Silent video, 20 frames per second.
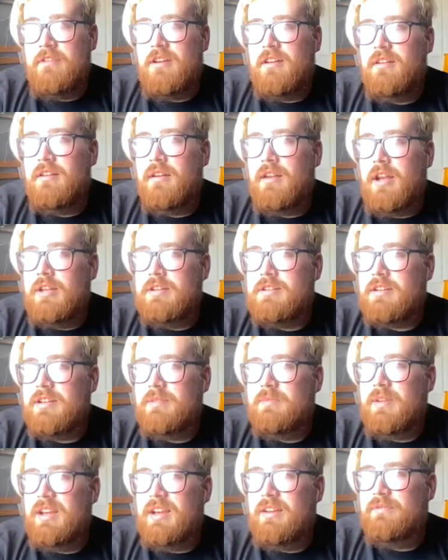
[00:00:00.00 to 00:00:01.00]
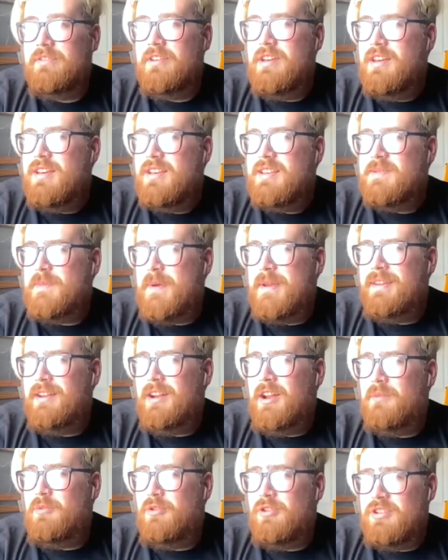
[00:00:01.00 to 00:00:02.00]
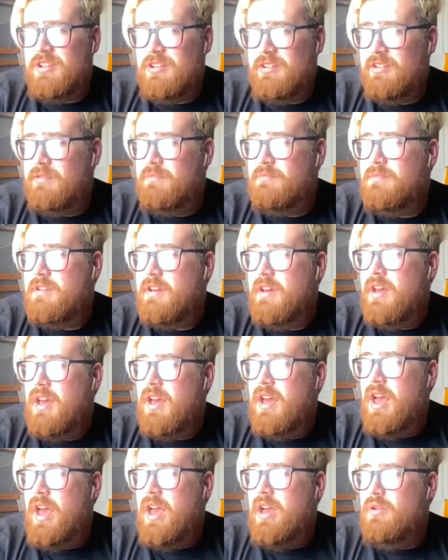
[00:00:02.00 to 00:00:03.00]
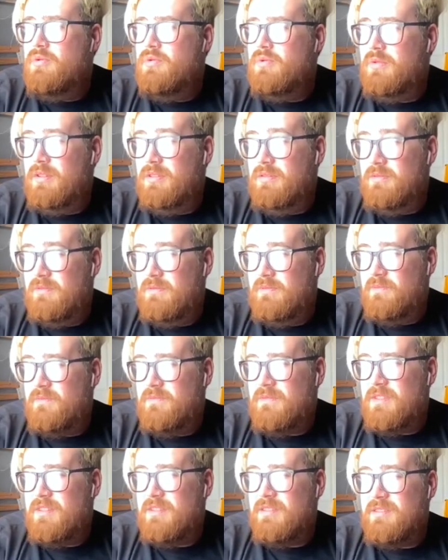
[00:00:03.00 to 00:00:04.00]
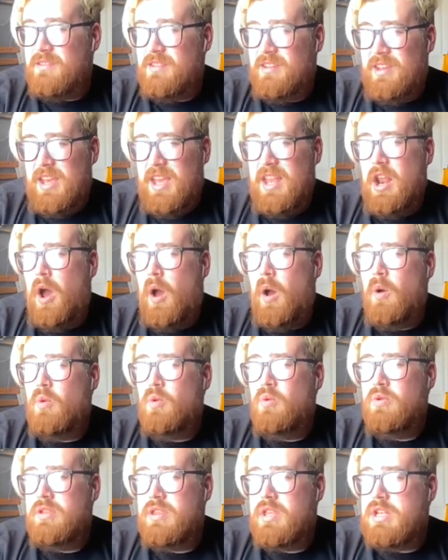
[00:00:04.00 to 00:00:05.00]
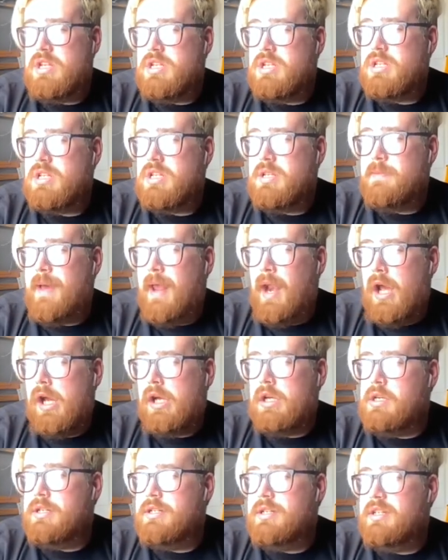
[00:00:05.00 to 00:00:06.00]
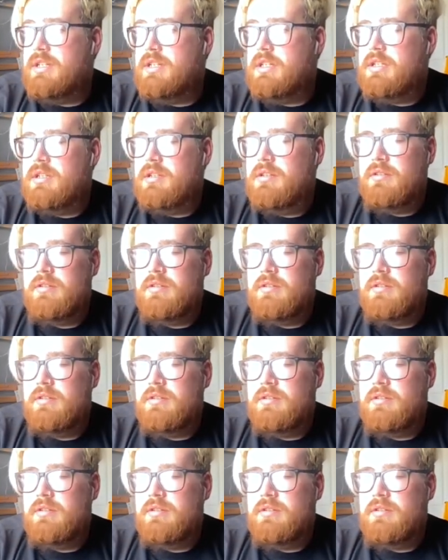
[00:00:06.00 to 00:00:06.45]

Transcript: gone in a long time. Like, I've spent a lot more time out in Howth and Malahide and